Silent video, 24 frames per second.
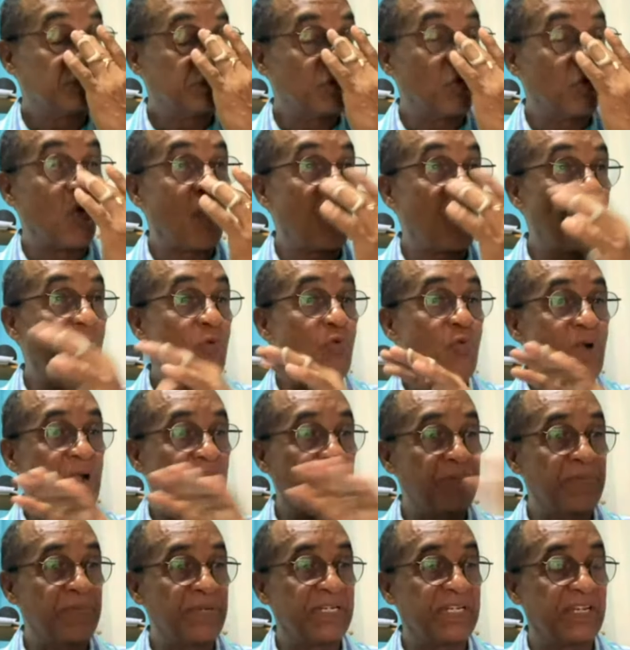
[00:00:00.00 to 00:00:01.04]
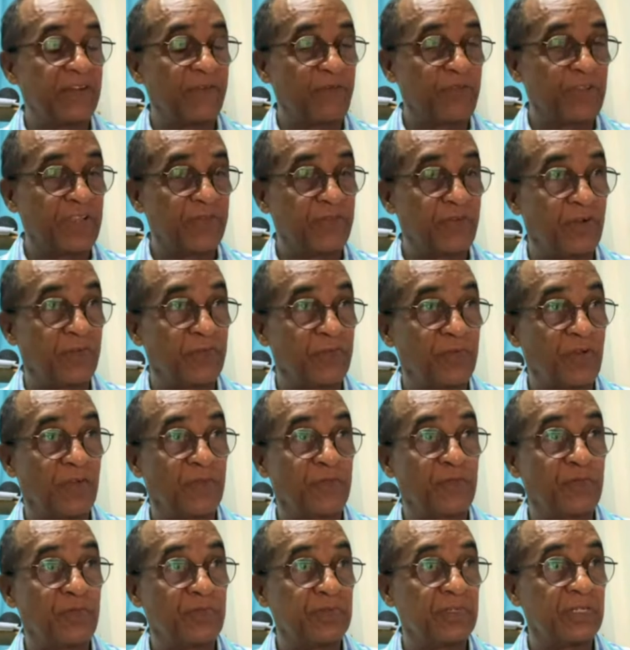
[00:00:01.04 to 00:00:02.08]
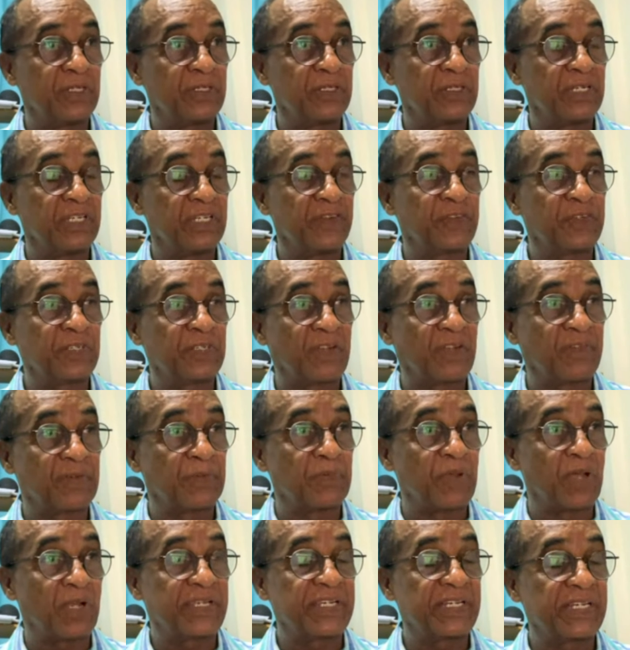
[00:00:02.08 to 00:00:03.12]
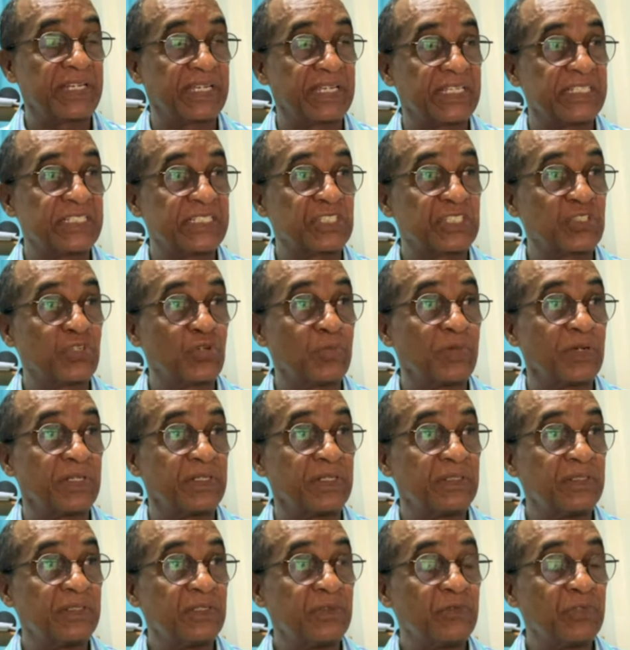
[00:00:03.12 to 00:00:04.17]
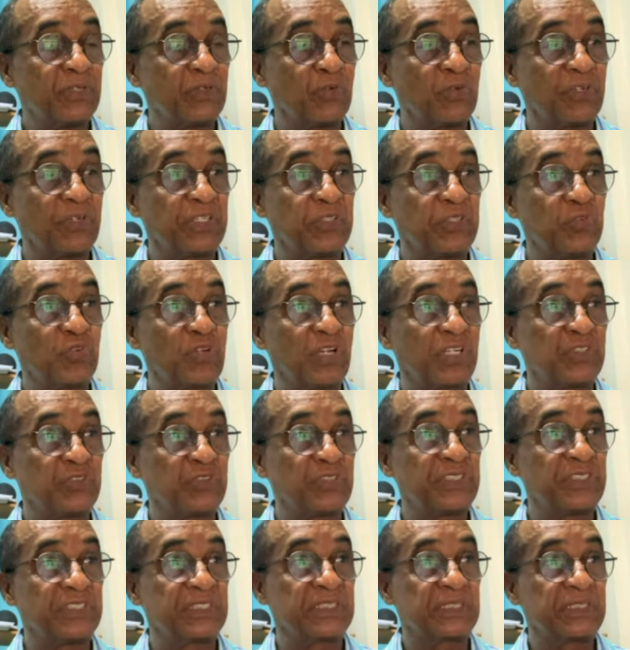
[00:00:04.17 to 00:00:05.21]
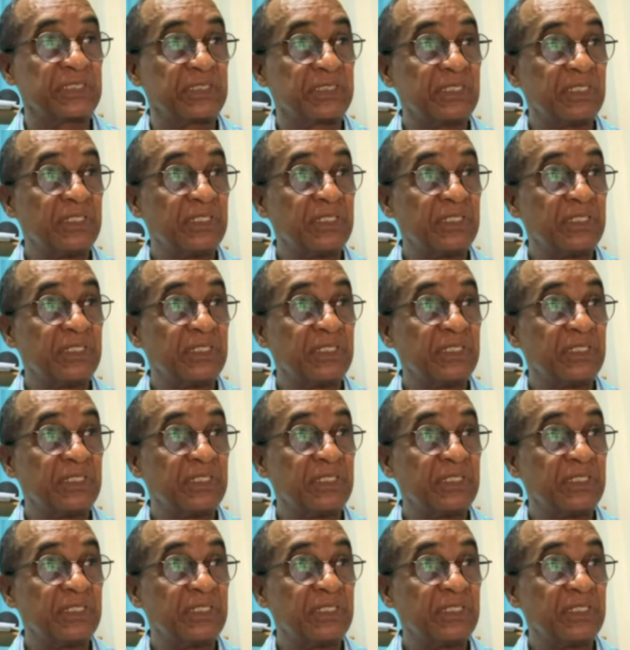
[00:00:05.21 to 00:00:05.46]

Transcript: overwhelmingly in favor of the lifting of the blockade against Cuba, with only two countries